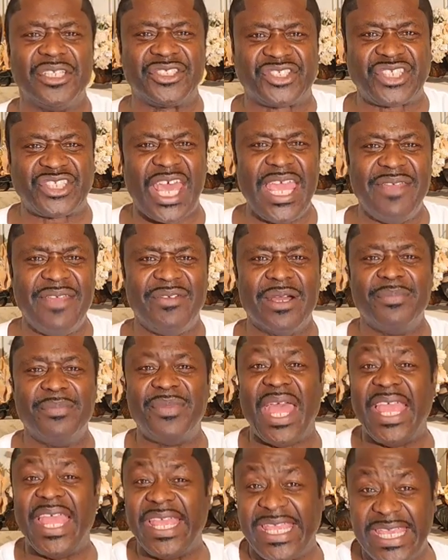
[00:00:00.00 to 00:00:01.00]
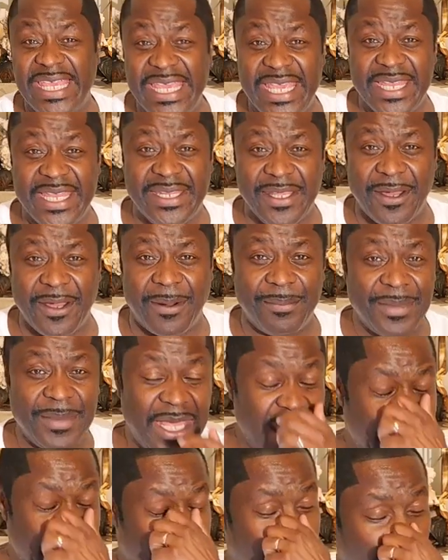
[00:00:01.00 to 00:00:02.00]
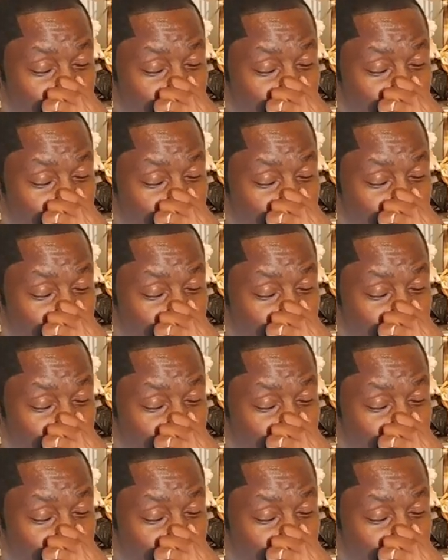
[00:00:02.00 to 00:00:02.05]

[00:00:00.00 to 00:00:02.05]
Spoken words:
save him, they hid him. And